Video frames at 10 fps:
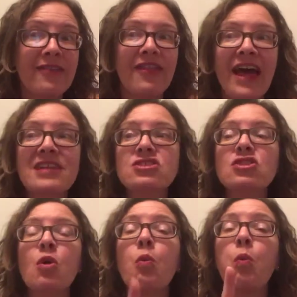that is
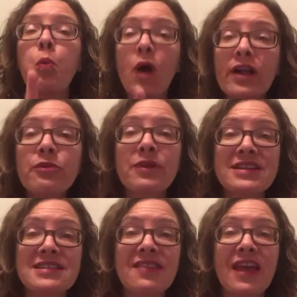the one
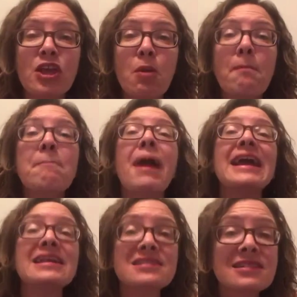reason that you
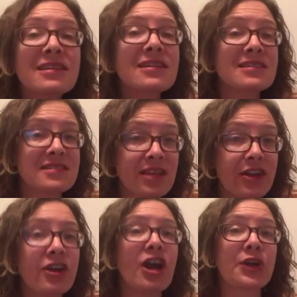might
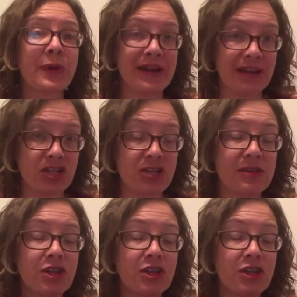consider accreditation,